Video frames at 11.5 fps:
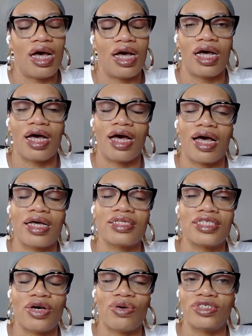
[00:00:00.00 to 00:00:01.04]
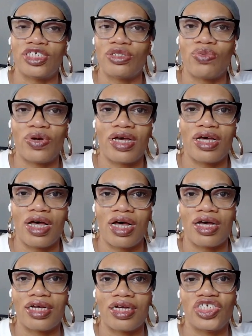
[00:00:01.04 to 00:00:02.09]
Uh, so just want to
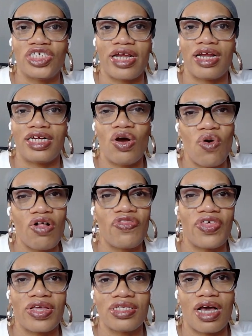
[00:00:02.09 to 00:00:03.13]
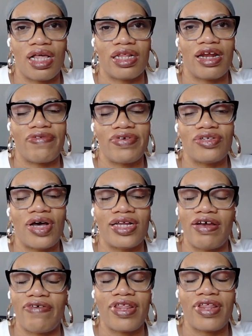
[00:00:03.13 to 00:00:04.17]
uh, share all things culinary. So I
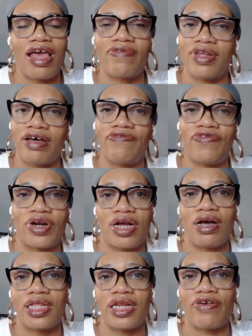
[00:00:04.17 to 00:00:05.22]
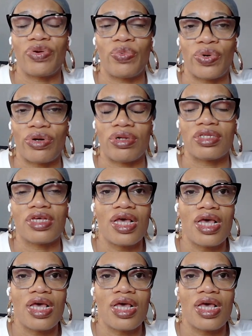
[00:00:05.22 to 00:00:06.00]
definitely have a love for the culinary world.